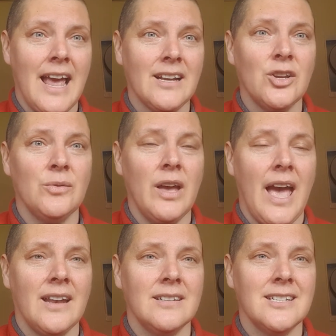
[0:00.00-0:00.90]

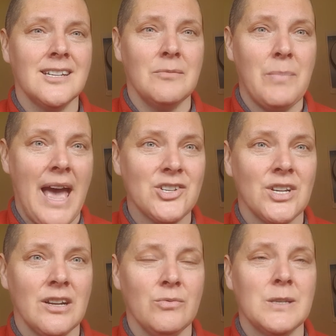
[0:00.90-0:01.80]
and
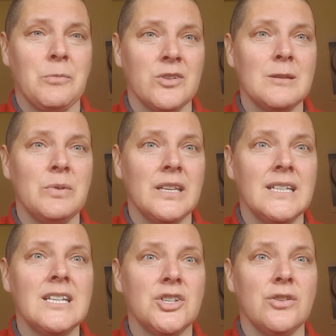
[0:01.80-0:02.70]
compassionate
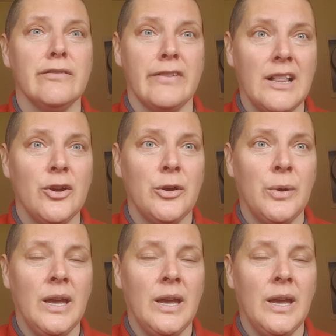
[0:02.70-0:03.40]
responsibility to your fellow